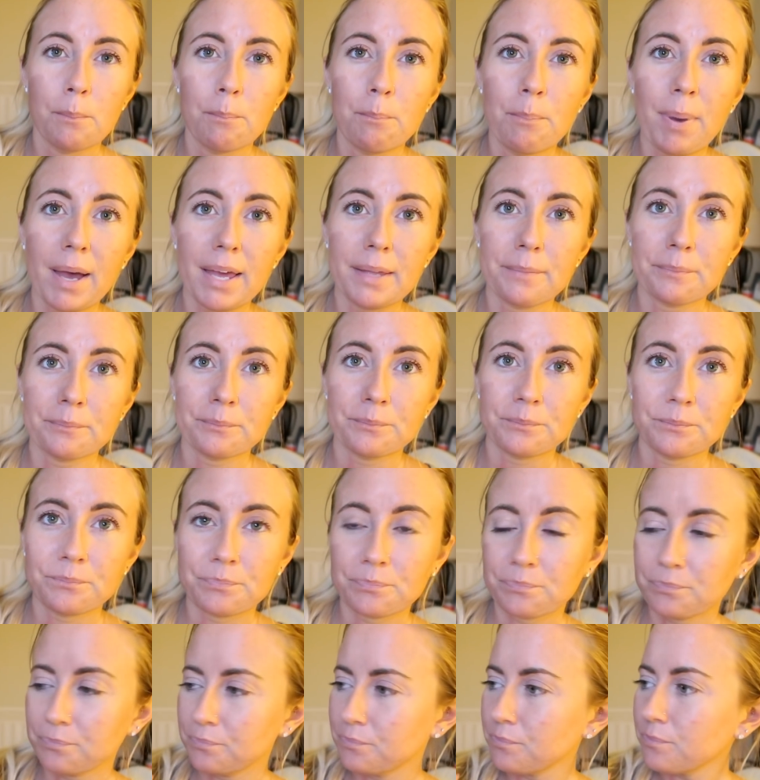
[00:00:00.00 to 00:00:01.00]
But
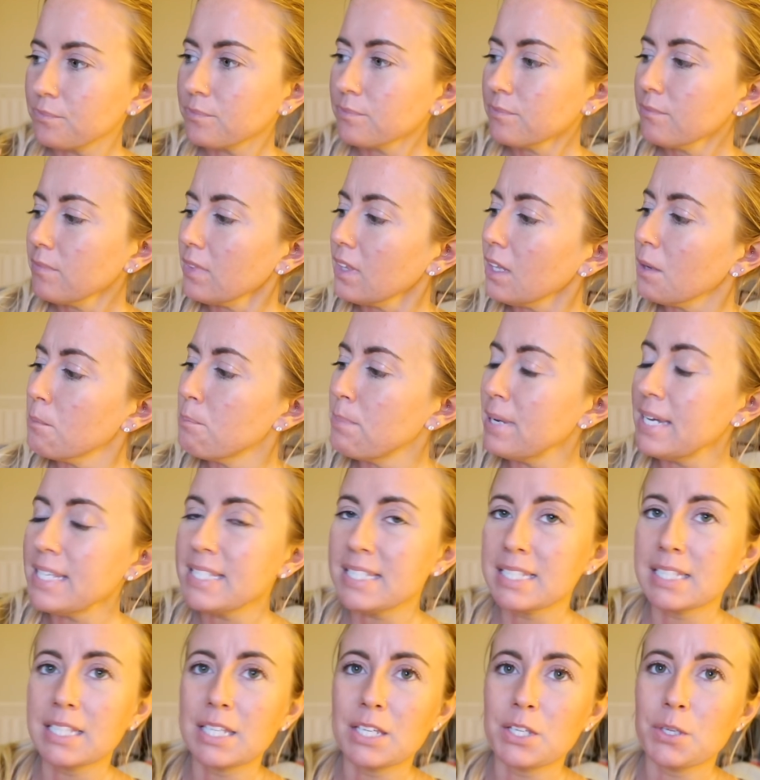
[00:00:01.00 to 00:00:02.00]

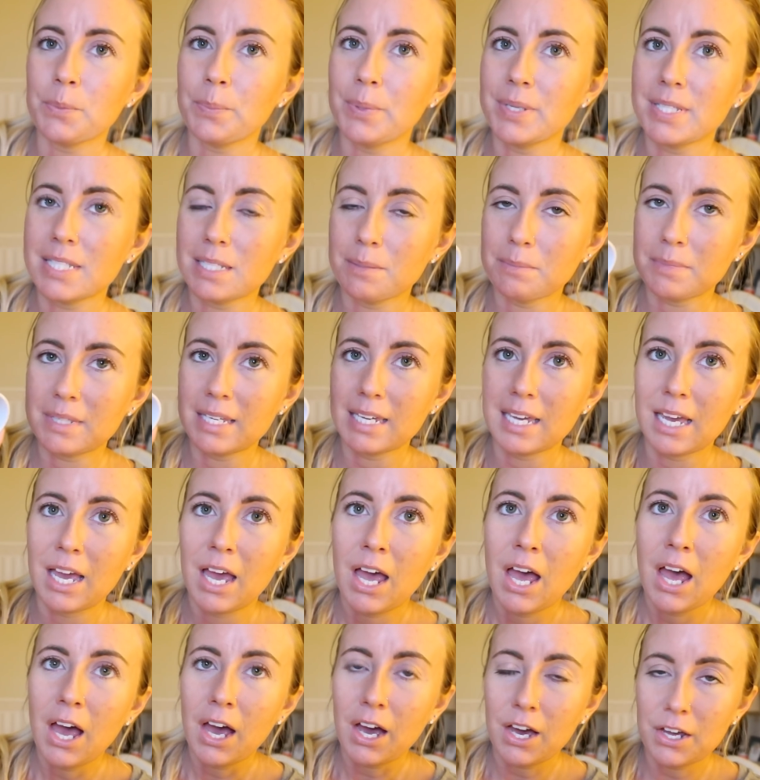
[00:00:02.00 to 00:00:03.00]
basically you put something
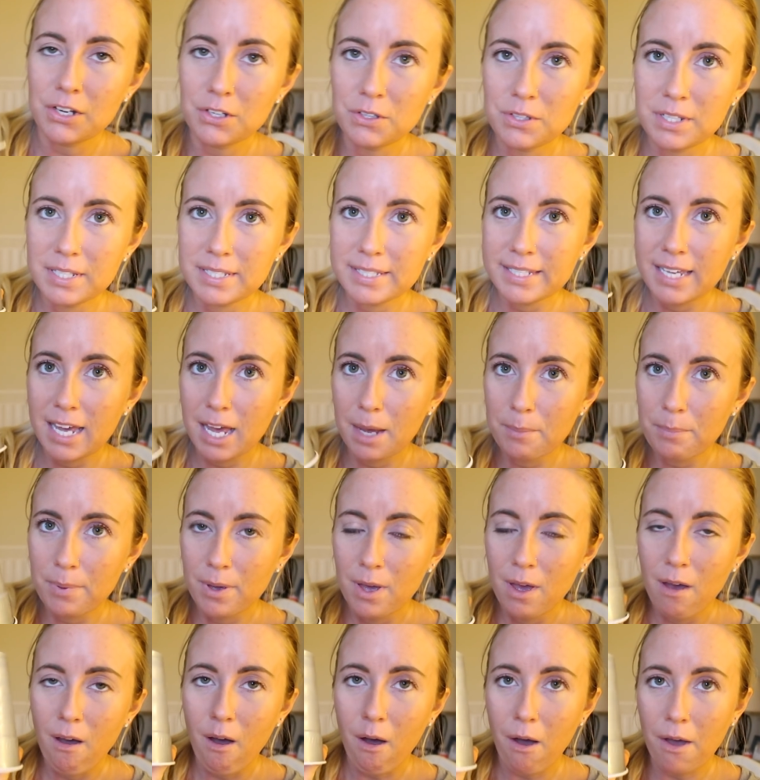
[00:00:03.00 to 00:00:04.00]
under this cup
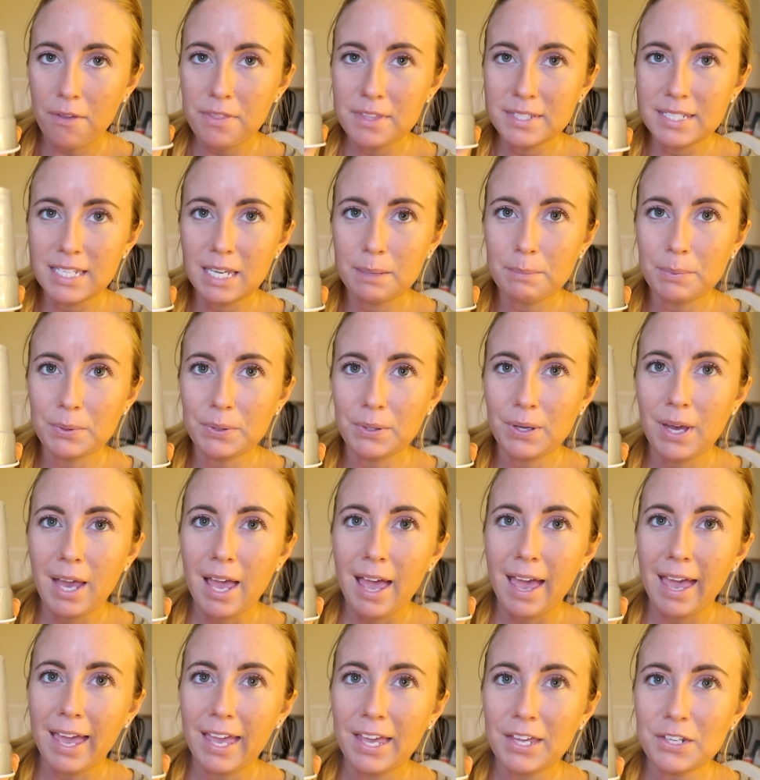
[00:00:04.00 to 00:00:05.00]
on the table
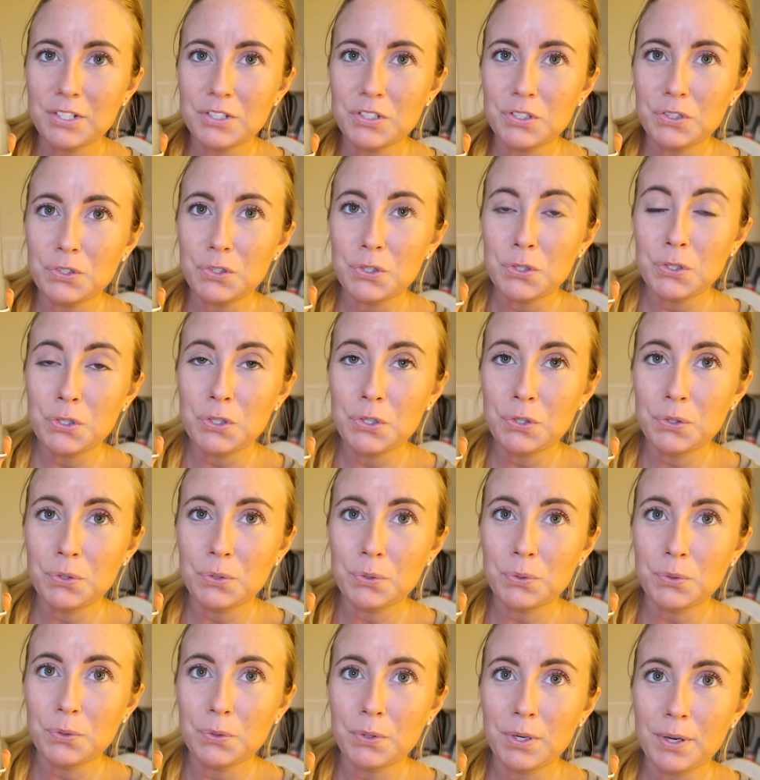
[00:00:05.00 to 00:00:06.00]
and
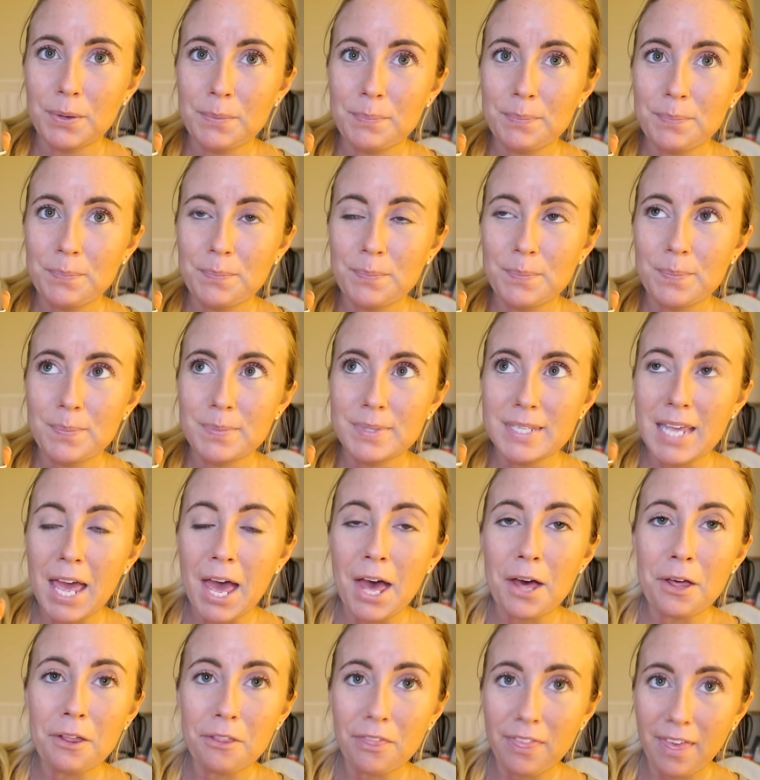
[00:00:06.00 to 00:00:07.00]
you tell